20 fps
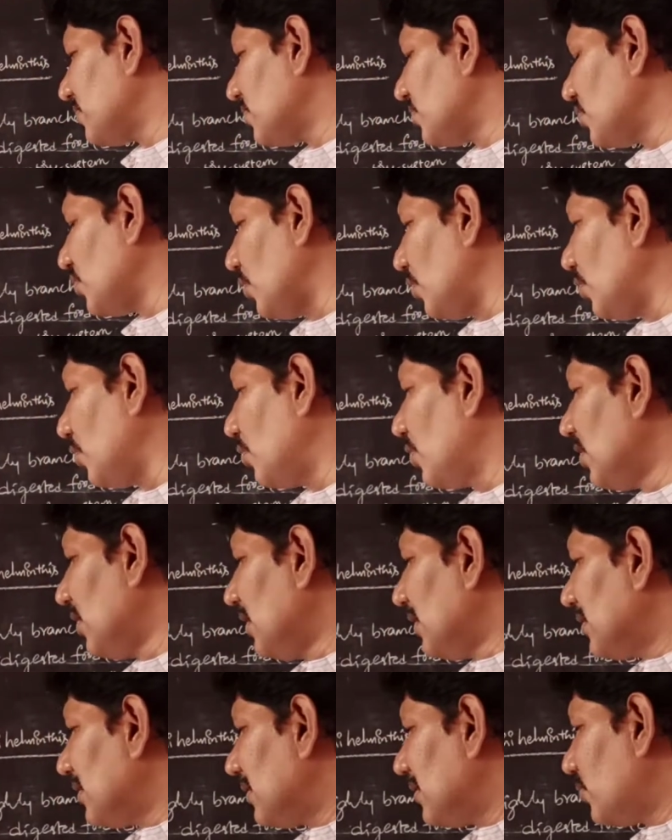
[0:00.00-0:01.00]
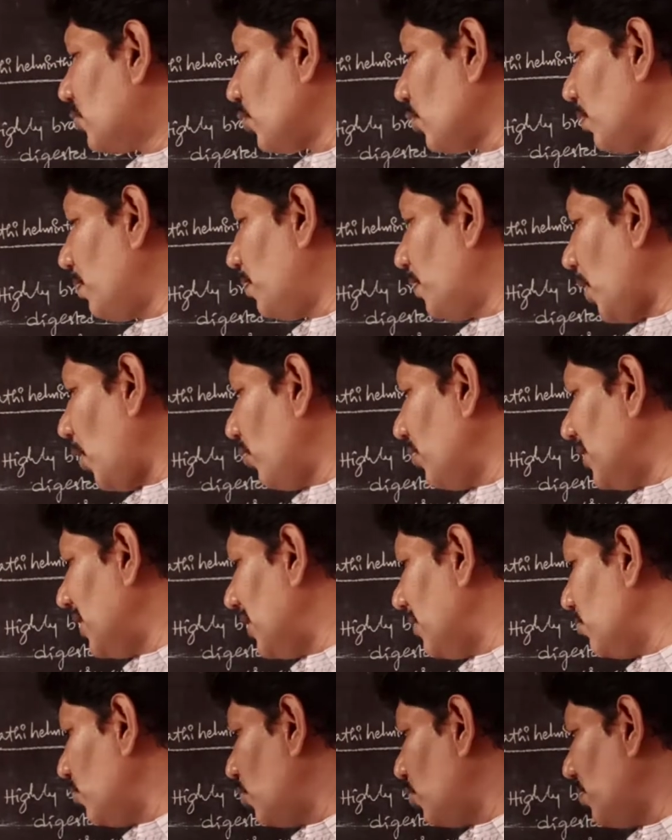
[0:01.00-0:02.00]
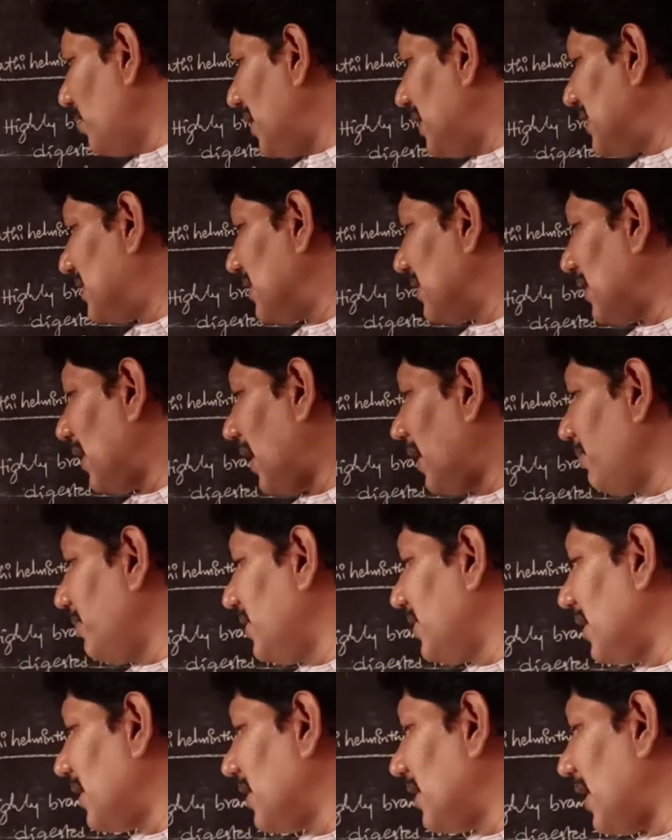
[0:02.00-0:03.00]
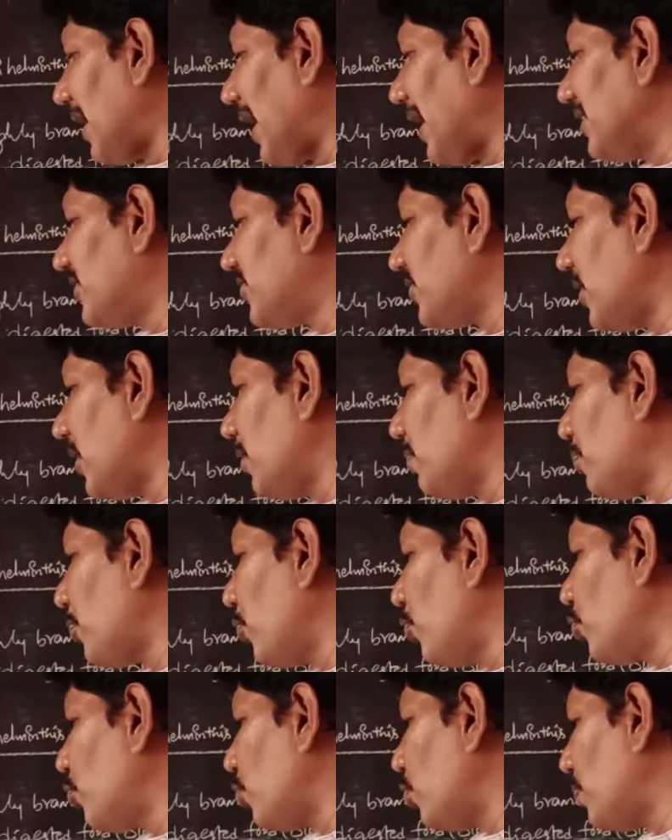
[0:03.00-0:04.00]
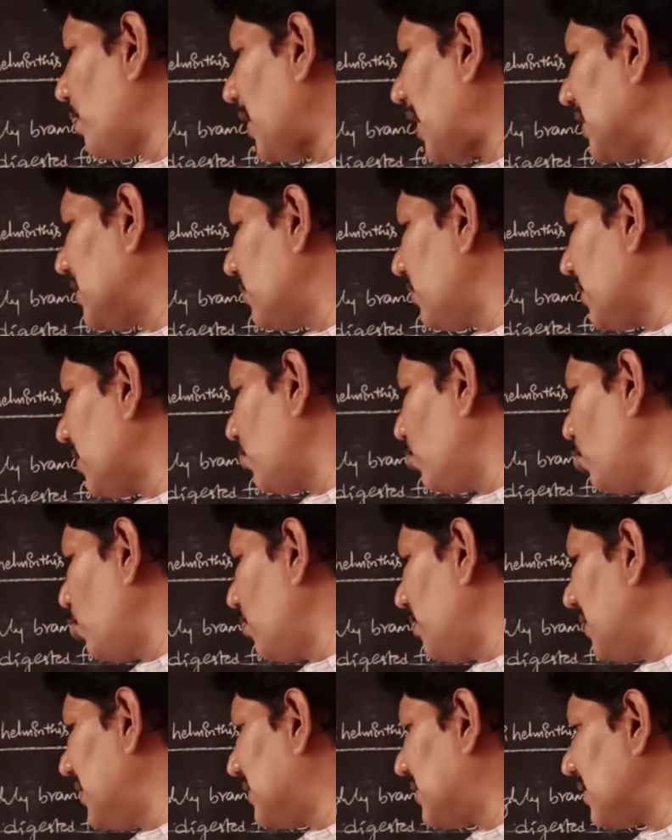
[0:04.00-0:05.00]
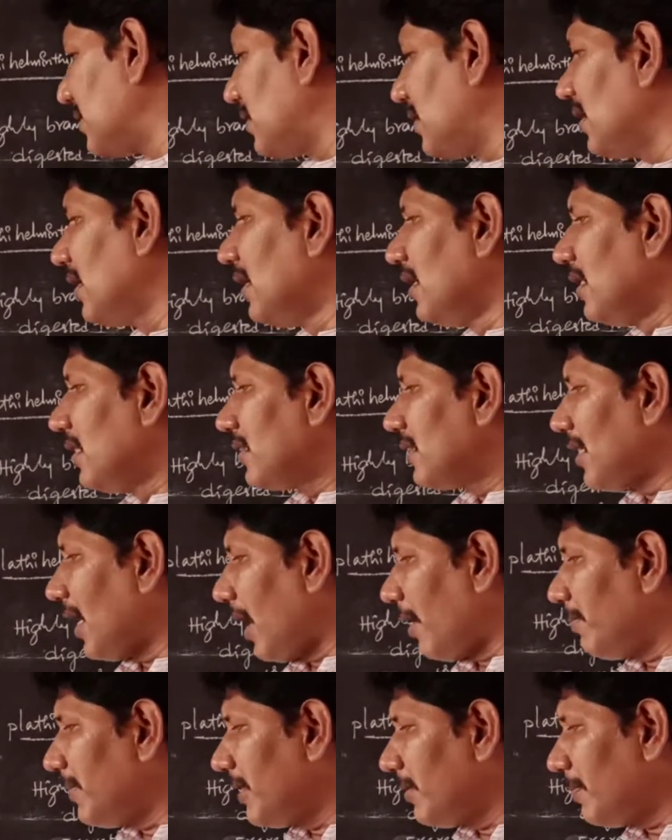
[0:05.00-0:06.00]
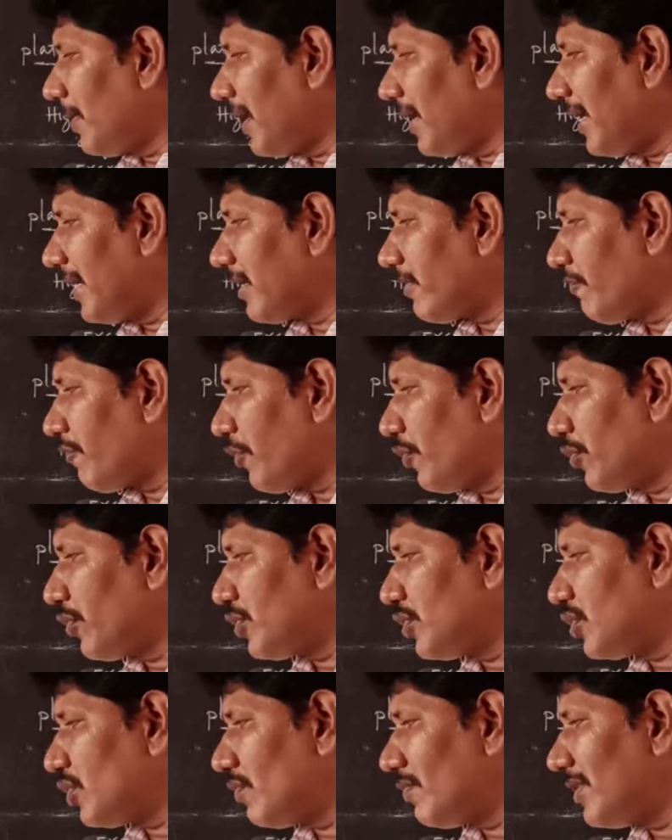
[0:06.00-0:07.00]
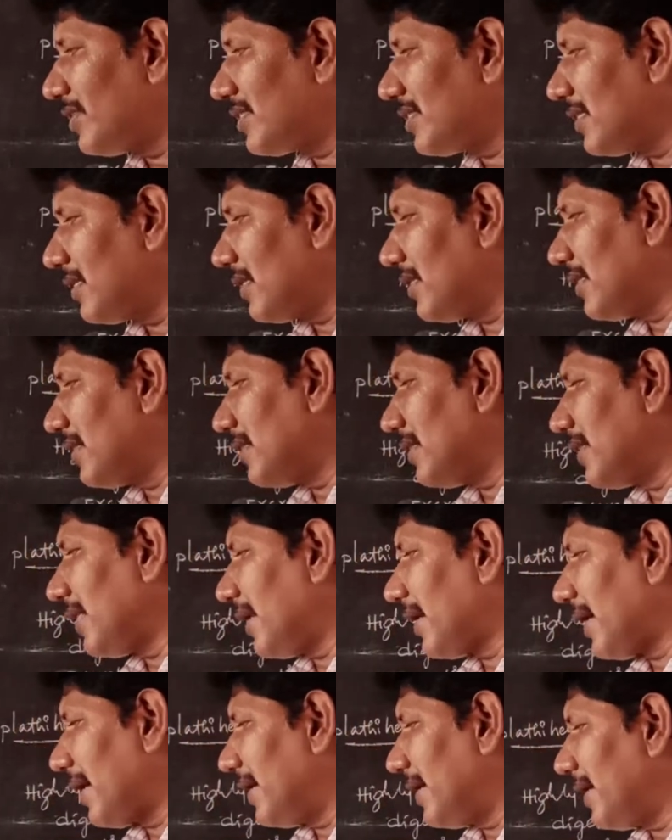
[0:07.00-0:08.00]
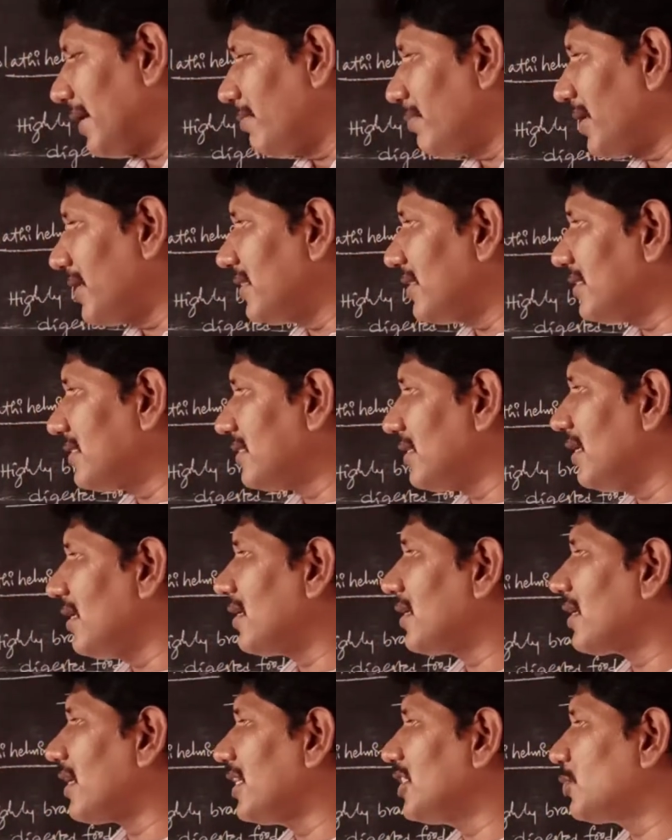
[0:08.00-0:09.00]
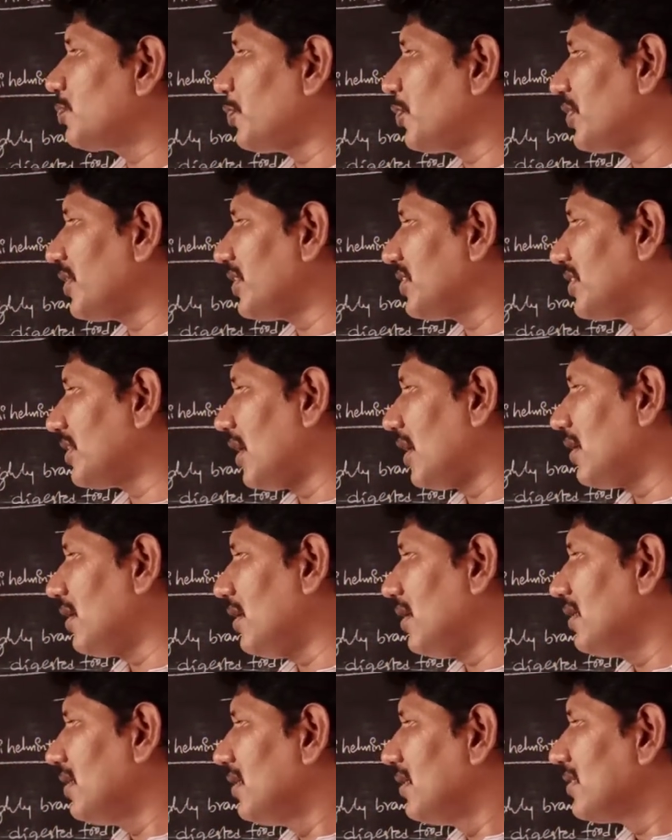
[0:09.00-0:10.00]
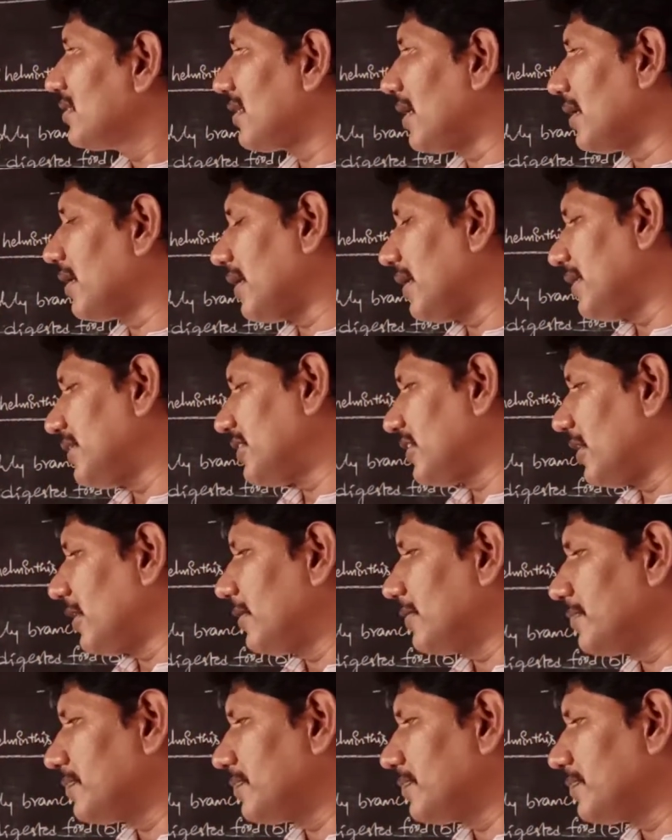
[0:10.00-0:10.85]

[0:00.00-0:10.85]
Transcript: So through Brownian movements, I mean that natural protoplasmic movements, the amoeba like protozoans, they can done by this transportation or circulation.